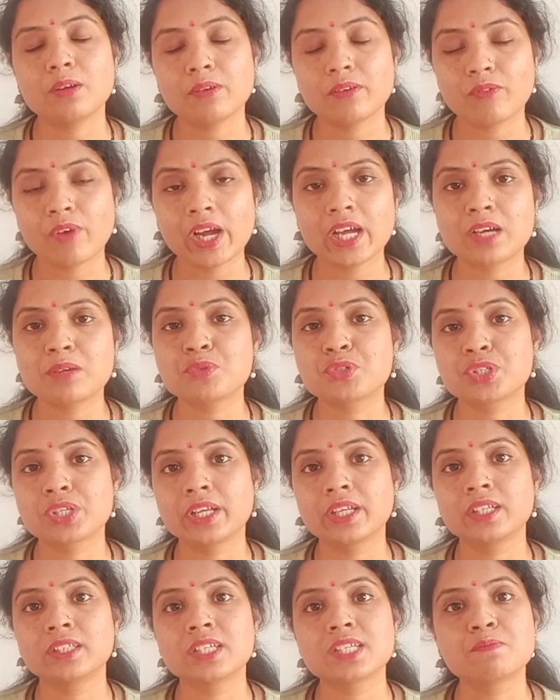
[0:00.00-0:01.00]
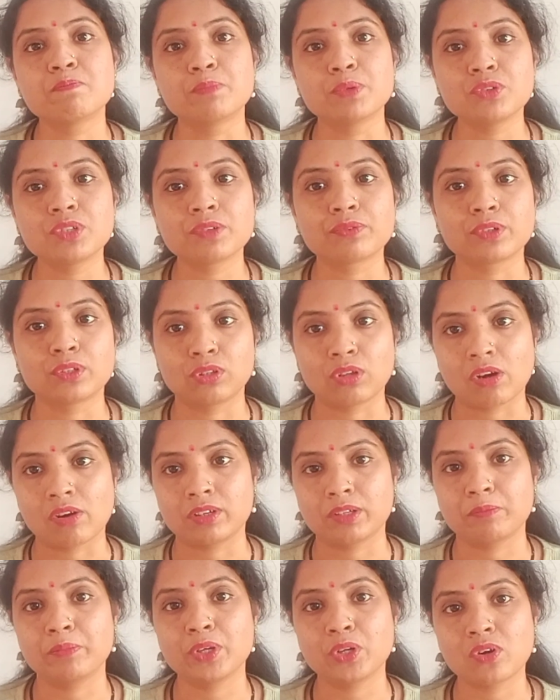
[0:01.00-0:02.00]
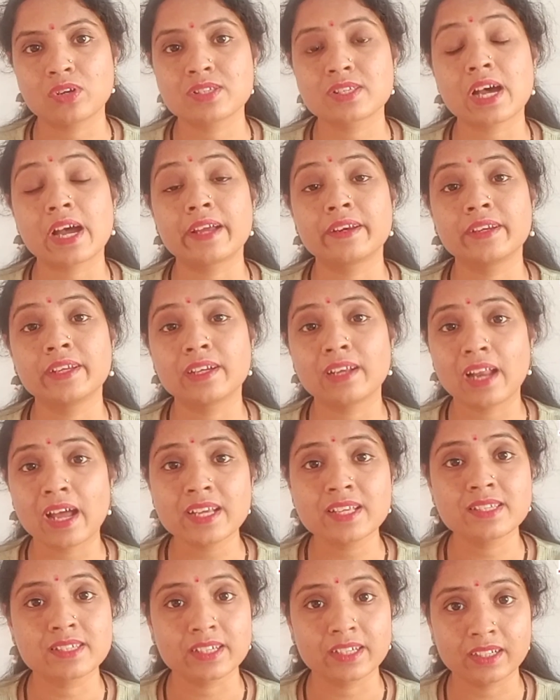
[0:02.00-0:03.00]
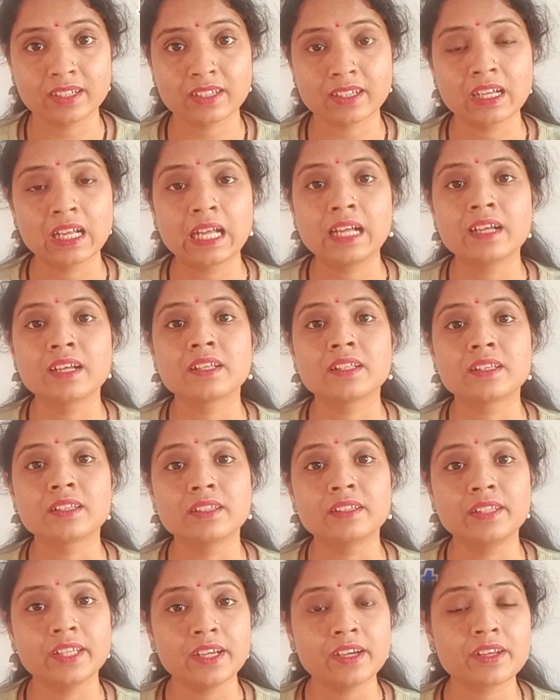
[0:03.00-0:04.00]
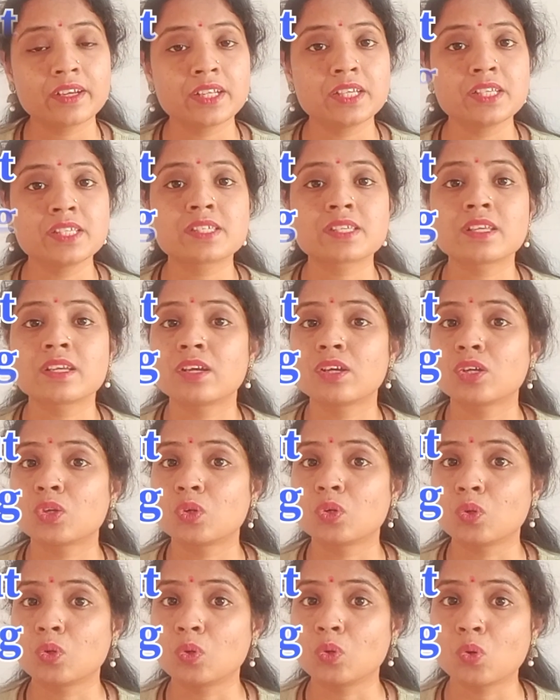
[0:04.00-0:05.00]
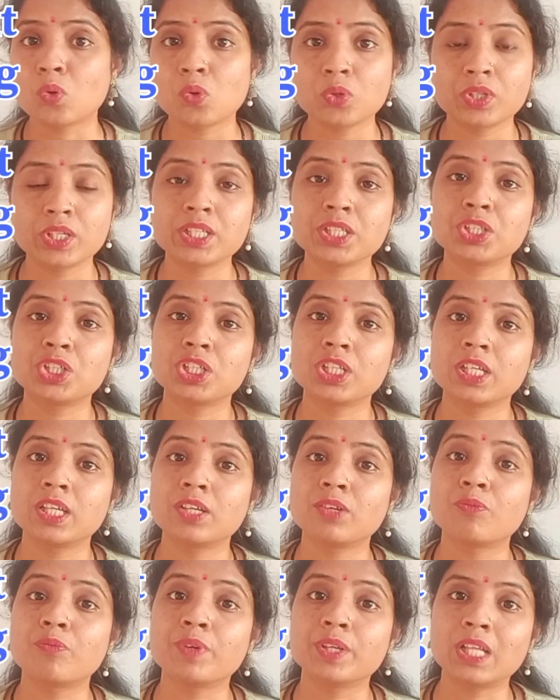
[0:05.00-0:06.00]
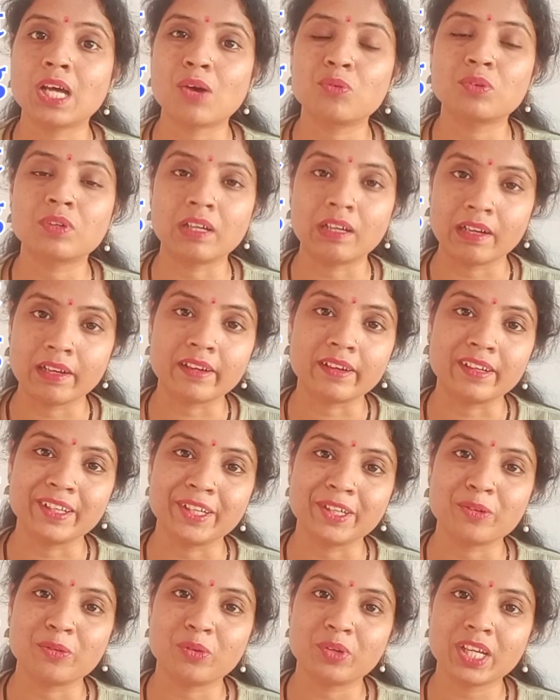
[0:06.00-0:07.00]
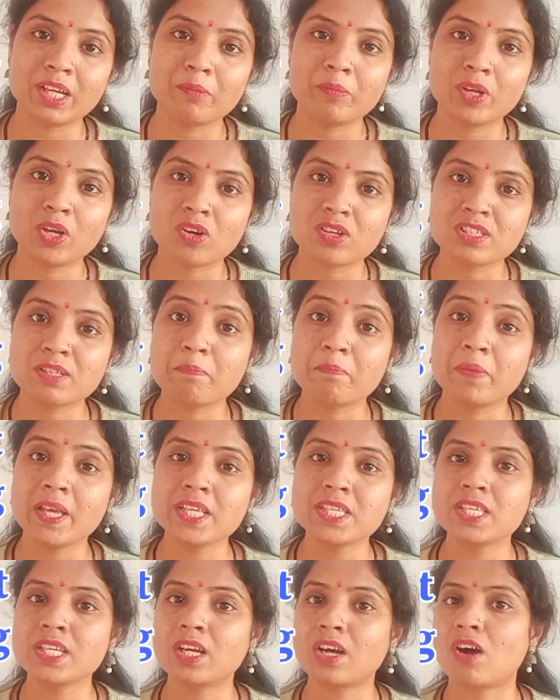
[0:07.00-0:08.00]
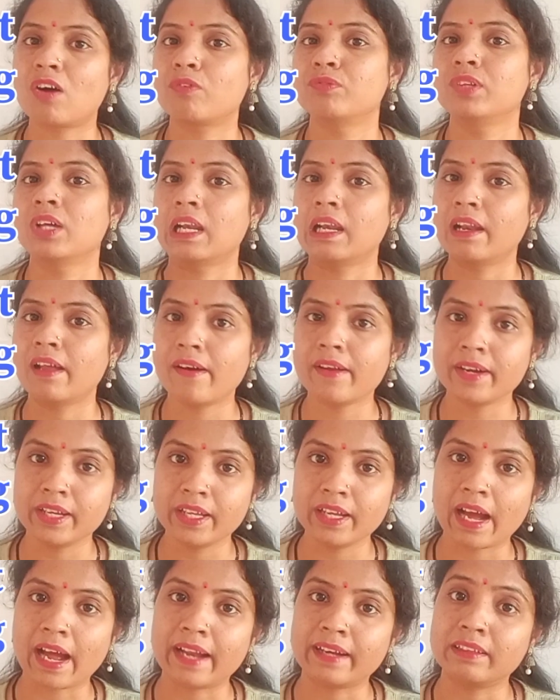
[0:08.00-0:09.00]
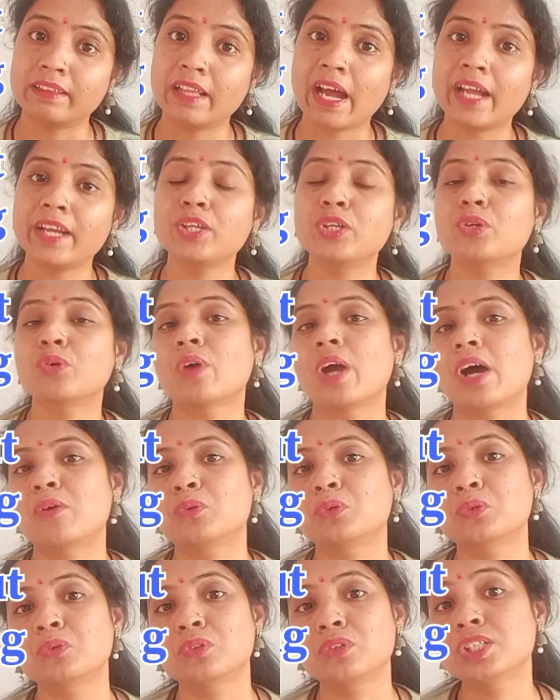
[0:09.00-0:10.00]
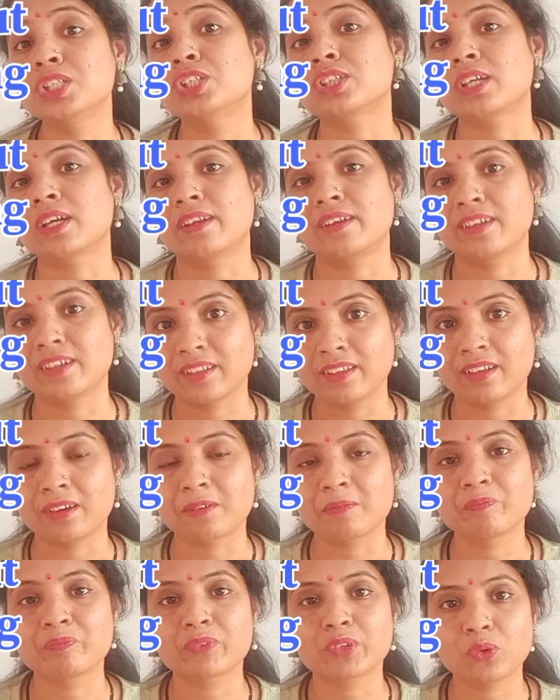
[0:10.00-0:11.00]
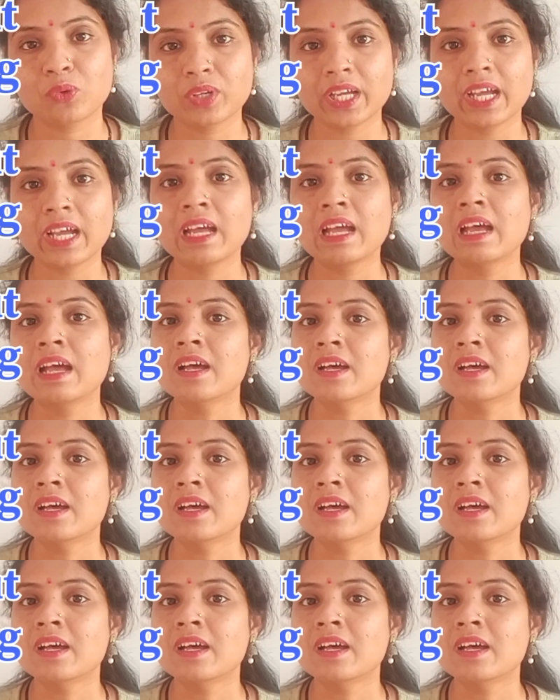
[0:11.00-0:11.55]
Why I'm sharing this beautiful thought? Because I realize it, there is no teaching without learning. Okay, because the basic of the learning, and then you have to teach another. Okay,